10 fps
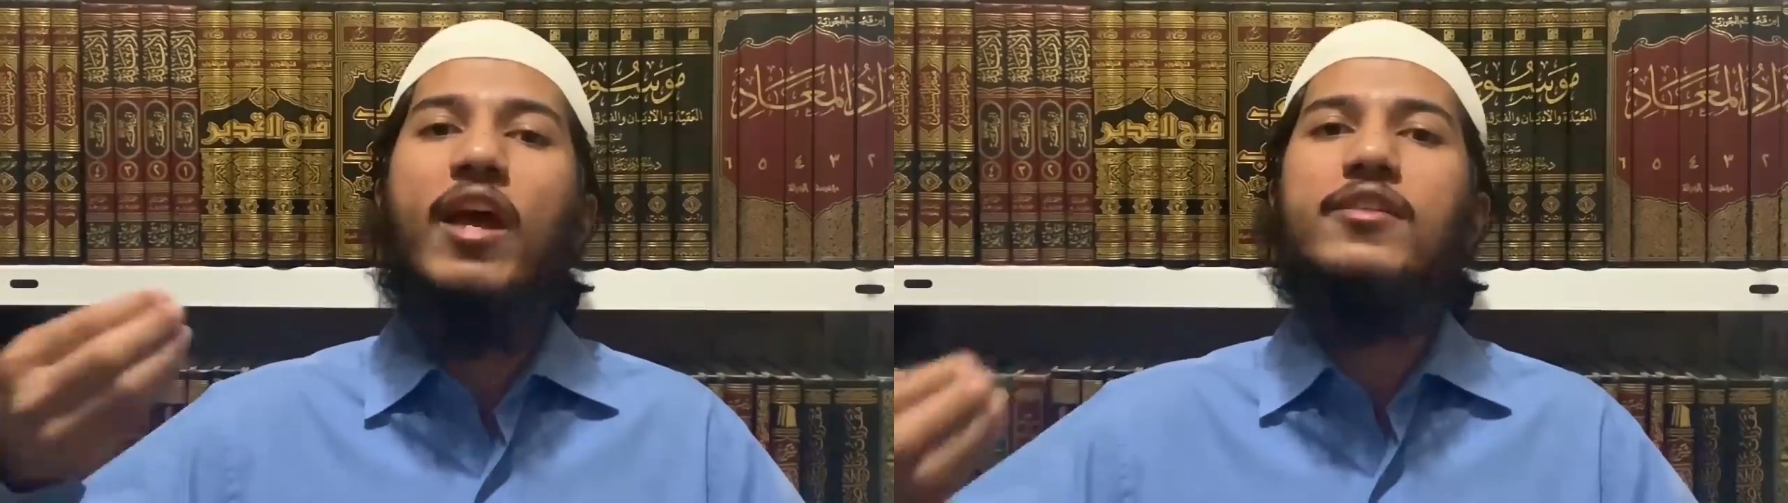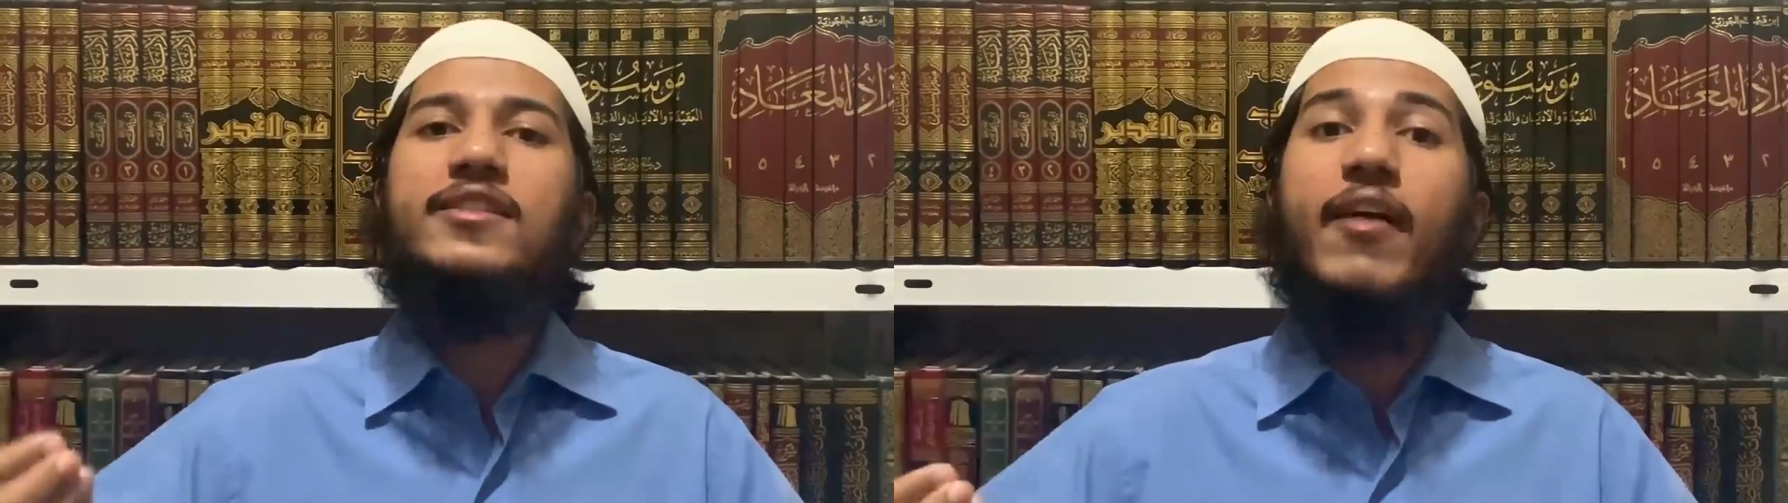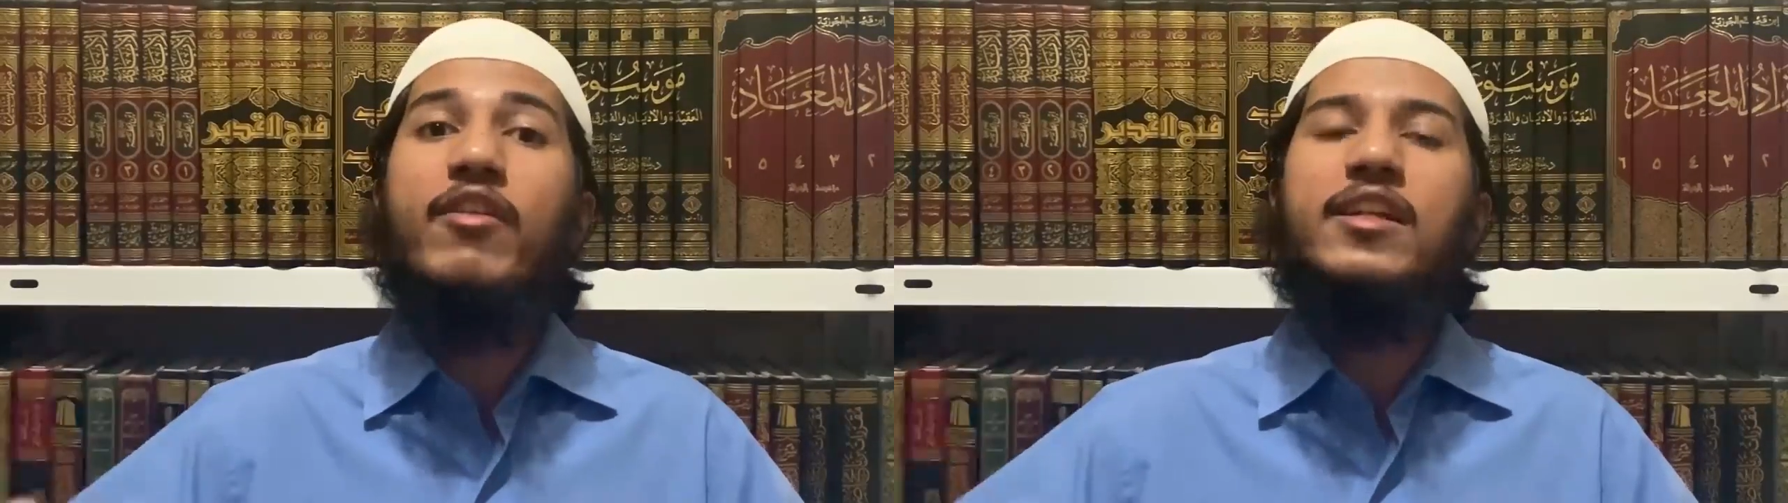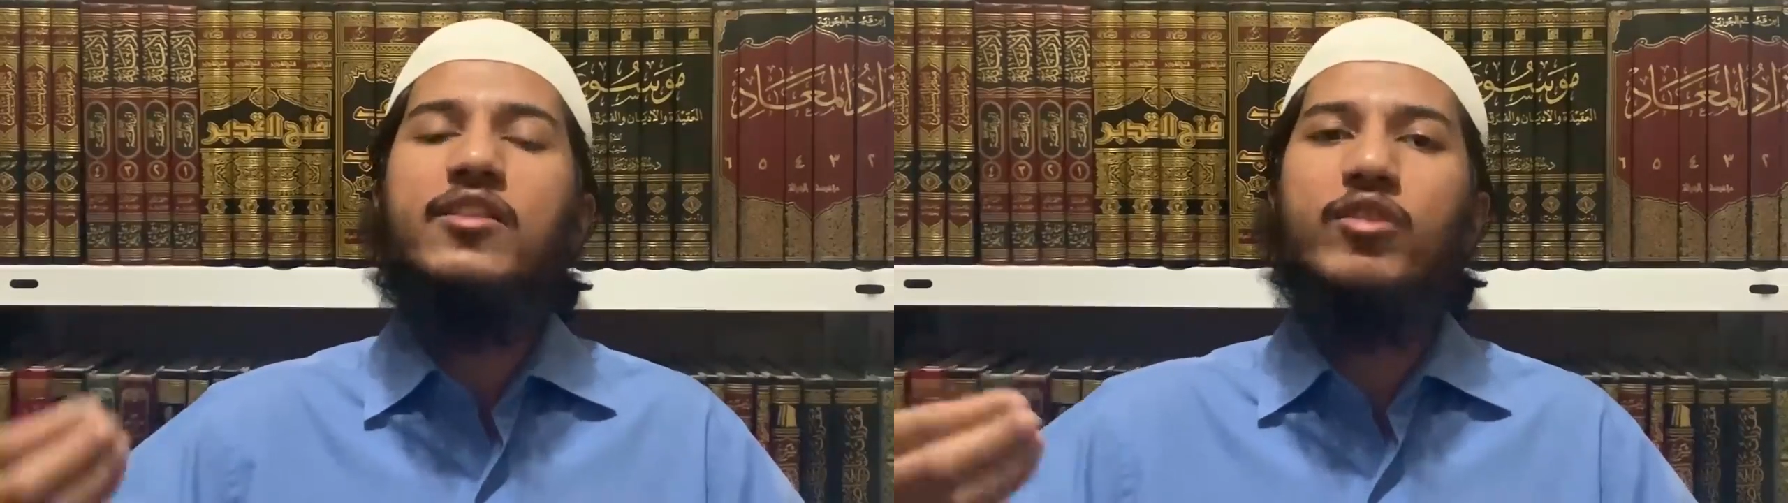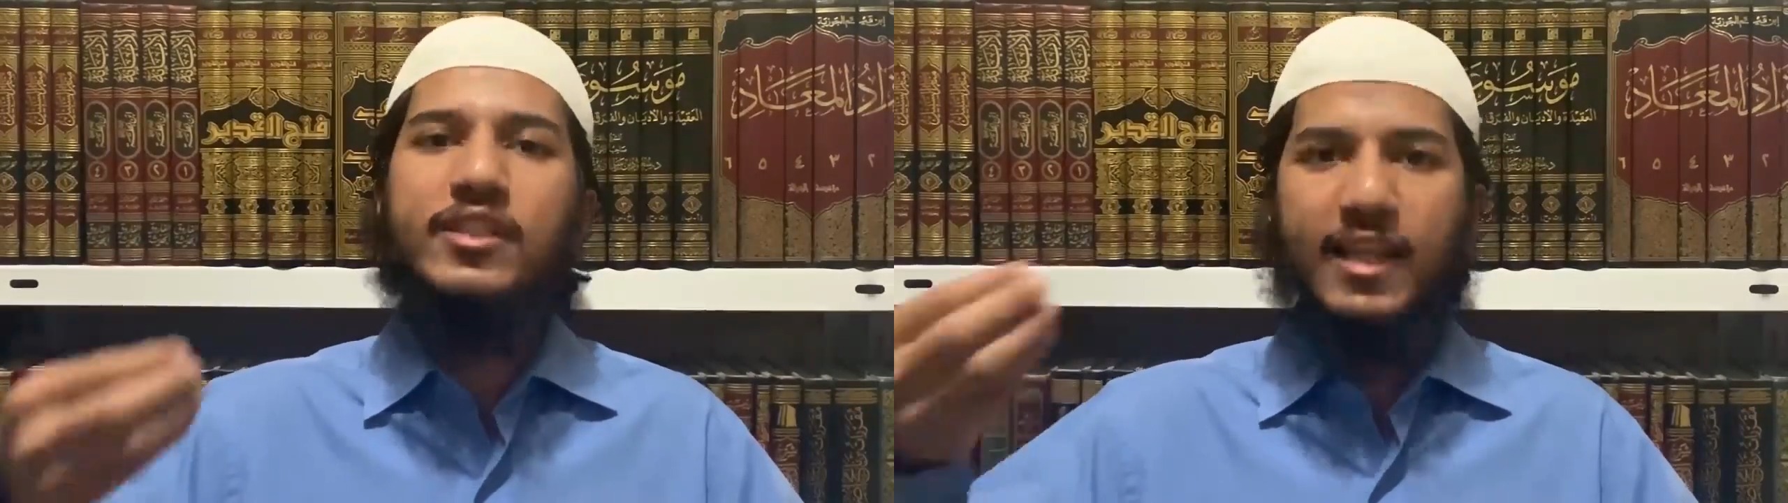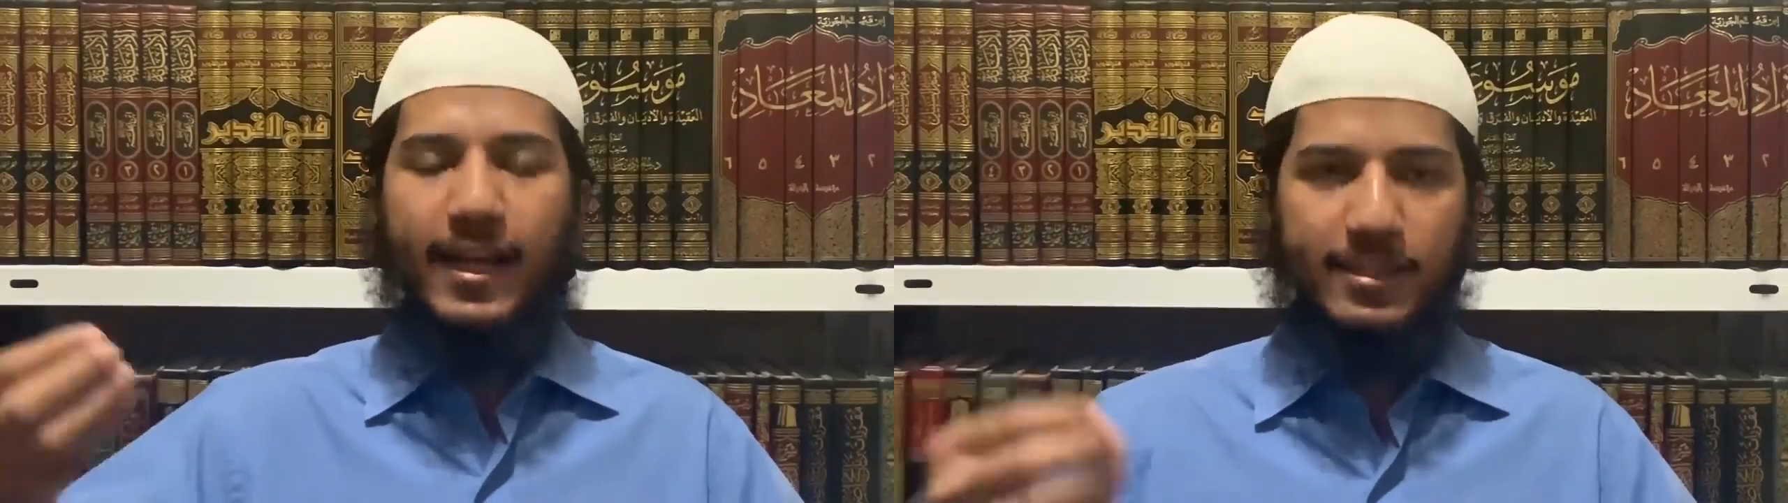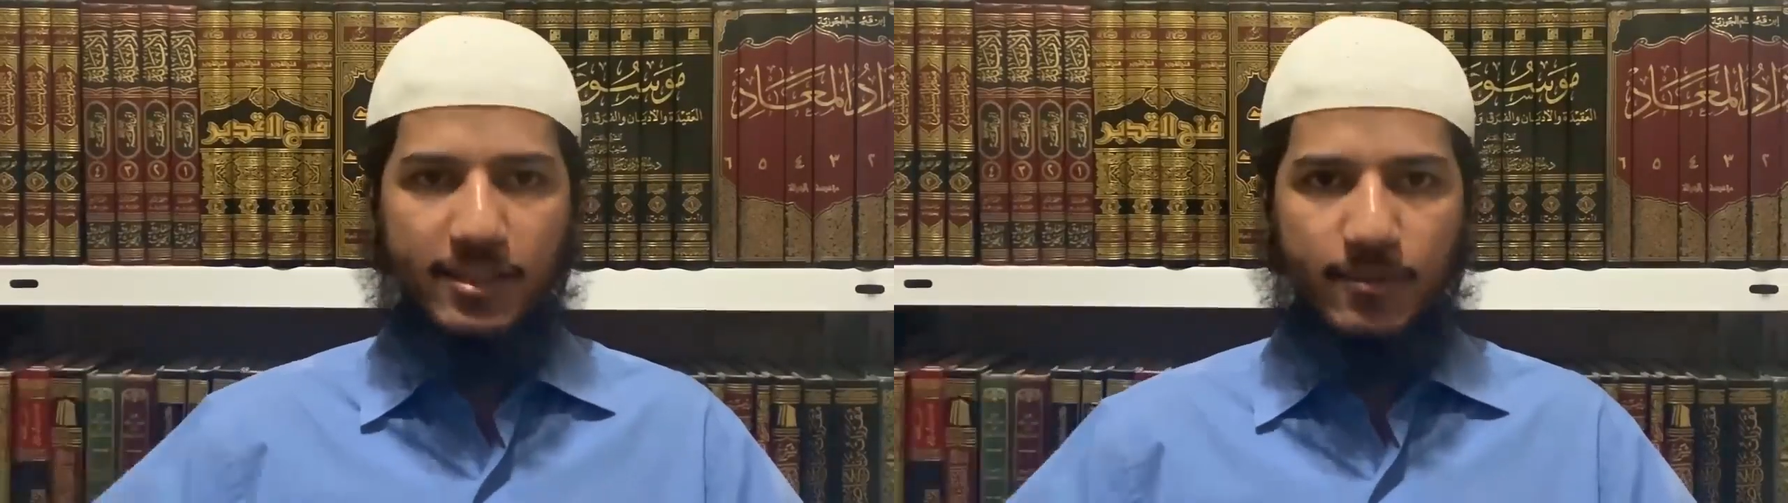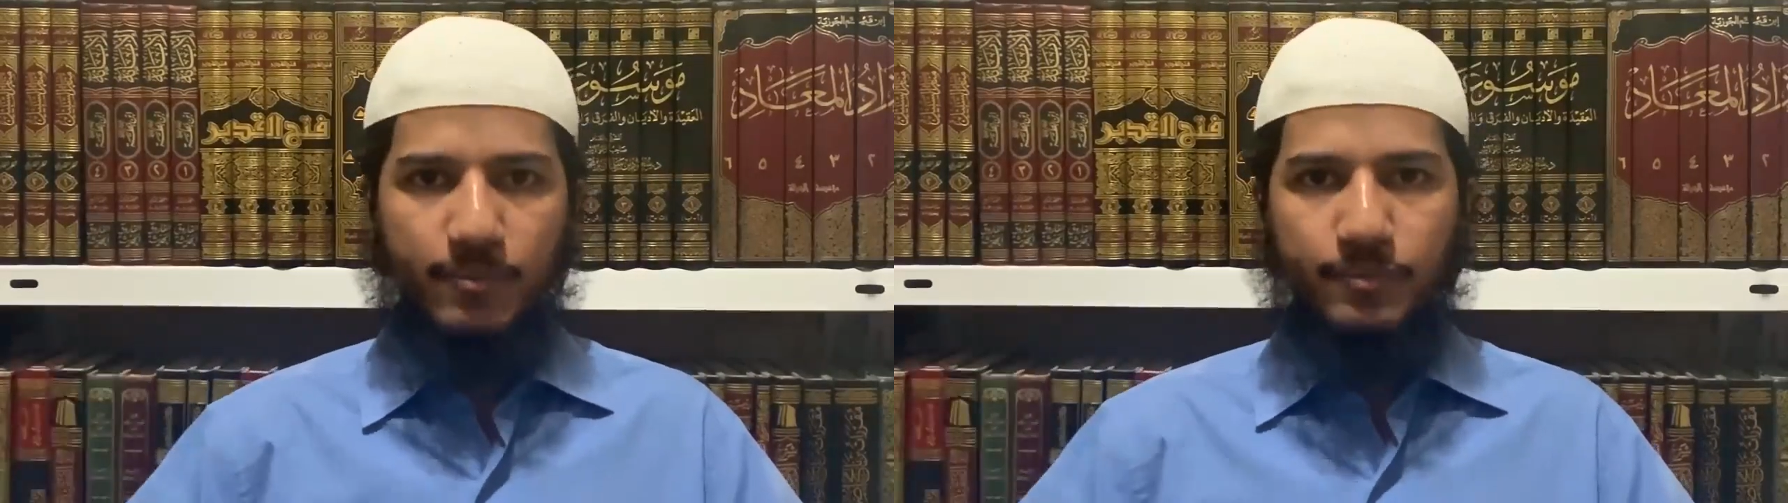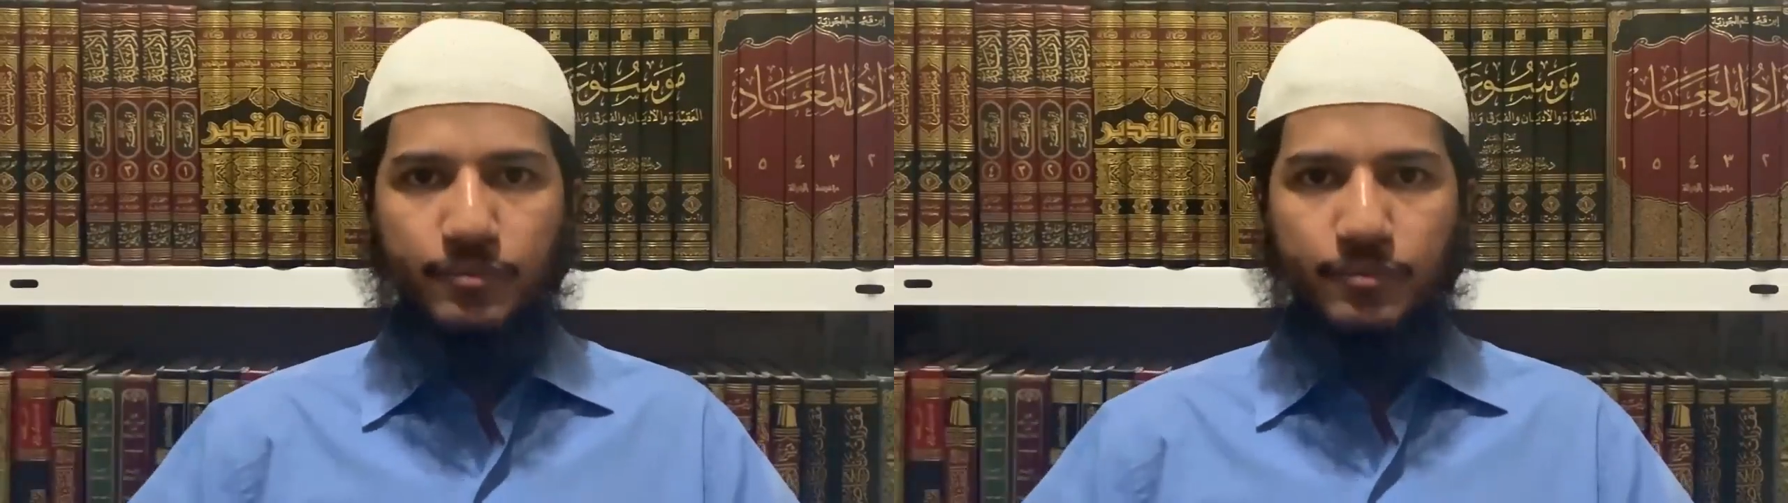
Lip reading: 73 sects.